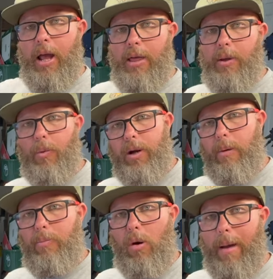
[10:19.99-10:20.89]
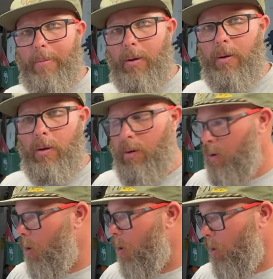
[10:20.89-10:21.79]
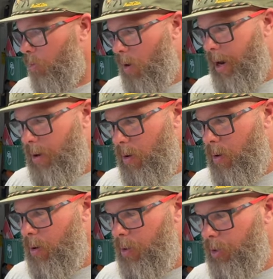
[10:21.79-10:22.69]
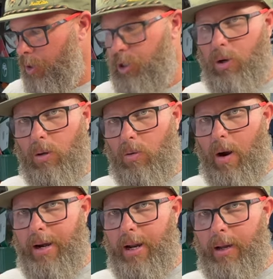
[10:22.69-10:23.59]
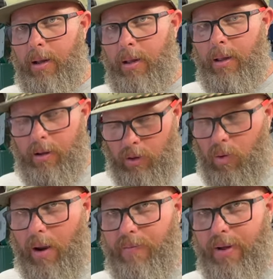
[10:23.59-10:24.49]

and then we're gonna prep our grinder to start grinding ground